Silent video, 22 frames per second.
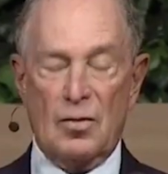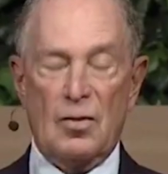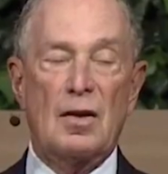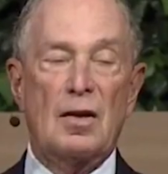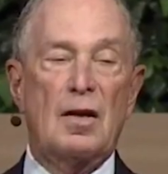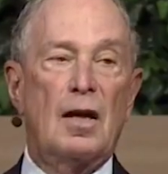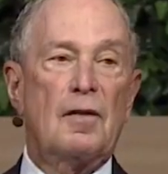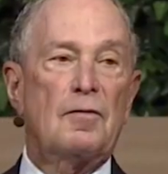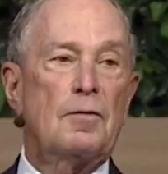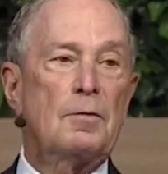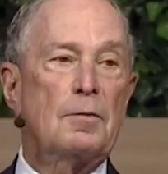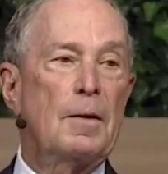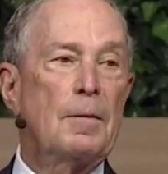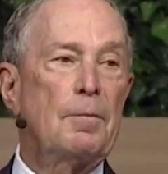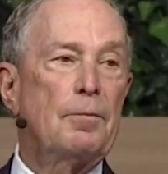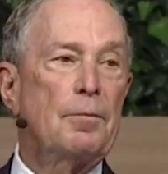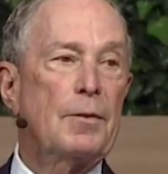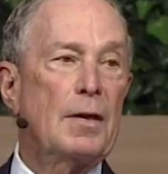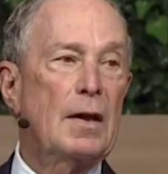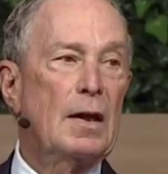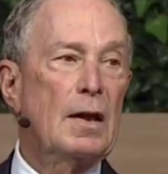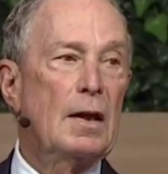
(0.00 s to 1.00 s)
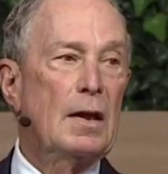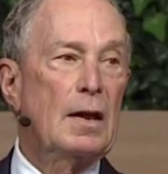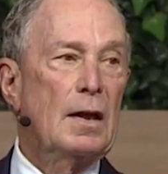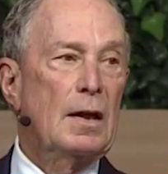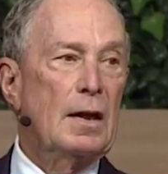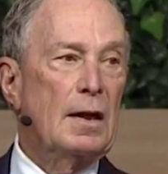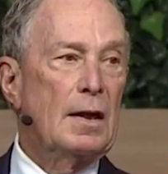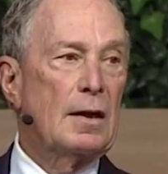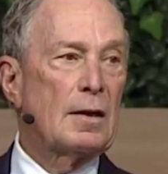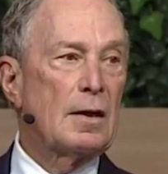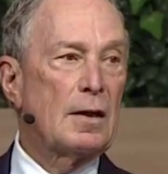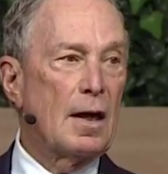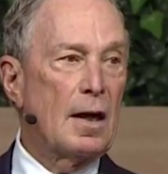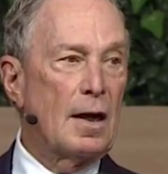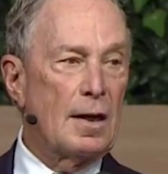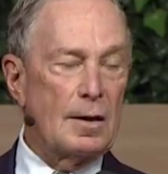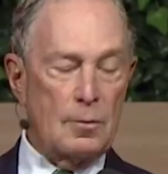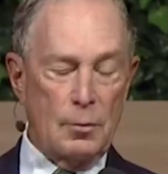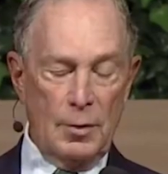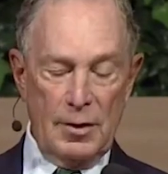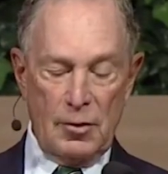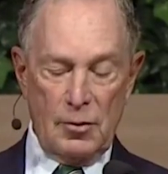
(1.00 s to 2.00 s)
and government. In
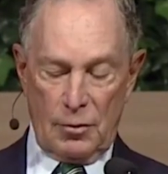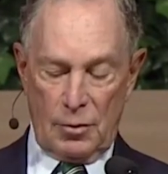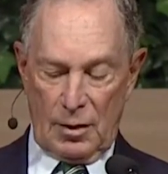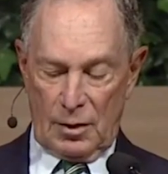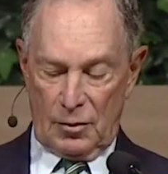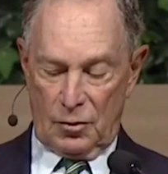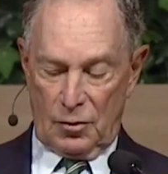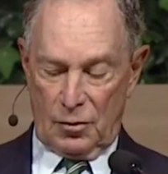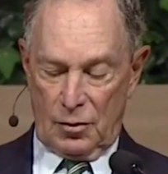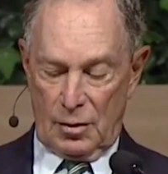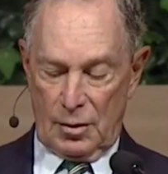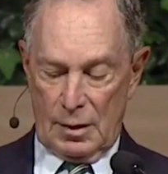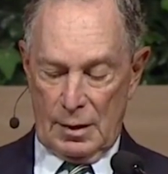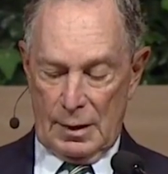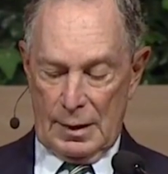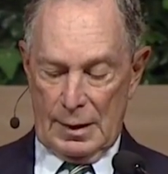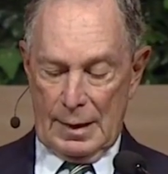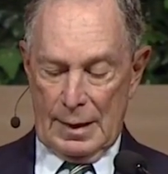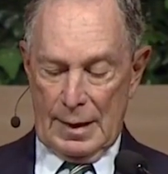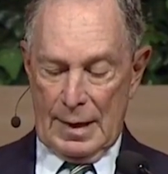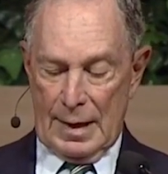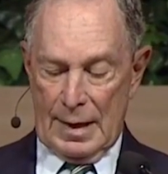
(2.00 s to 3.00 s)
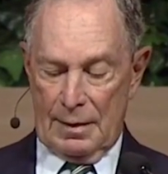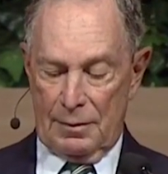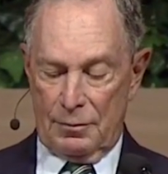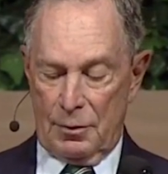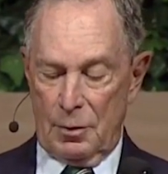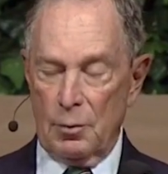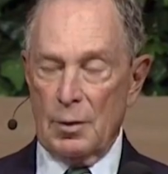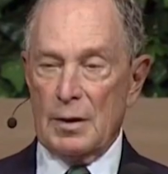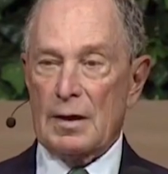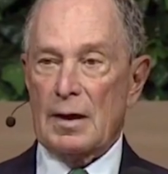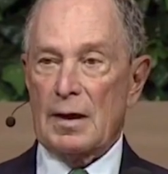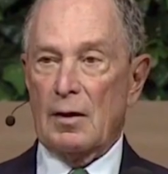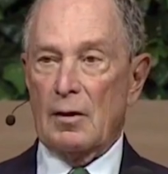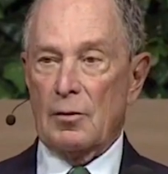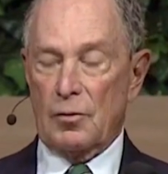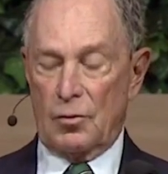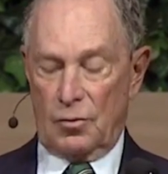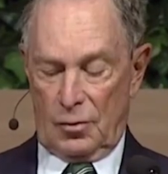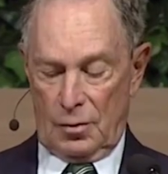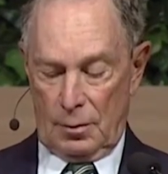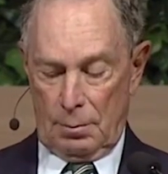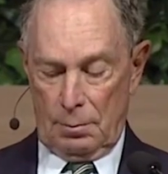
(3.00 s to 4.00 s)
God we trust, everyone
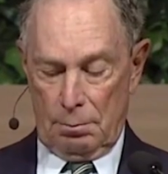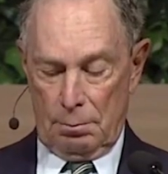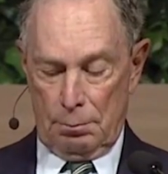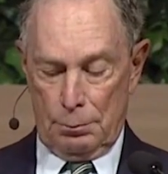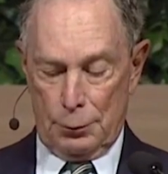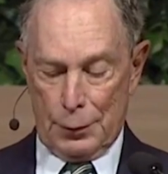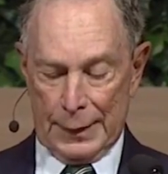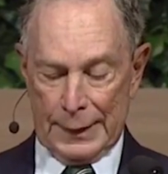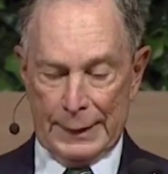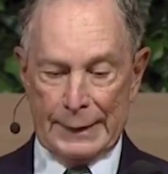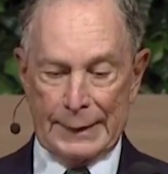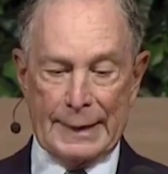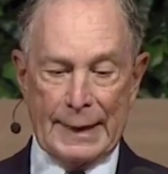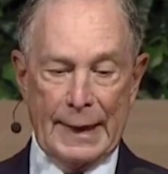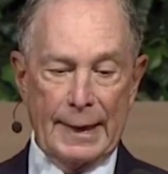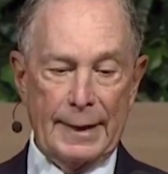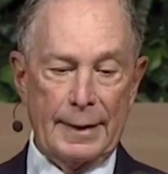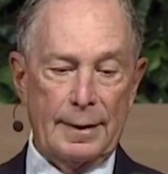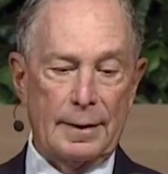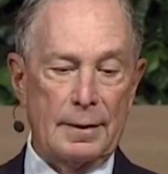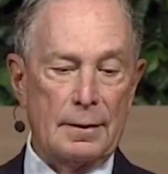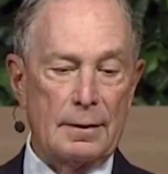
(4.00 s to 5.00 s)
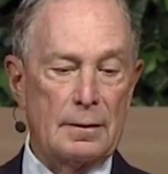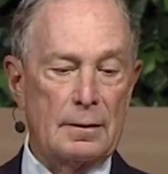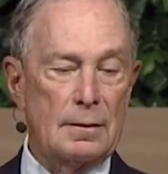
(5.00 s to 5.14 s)
else bring data.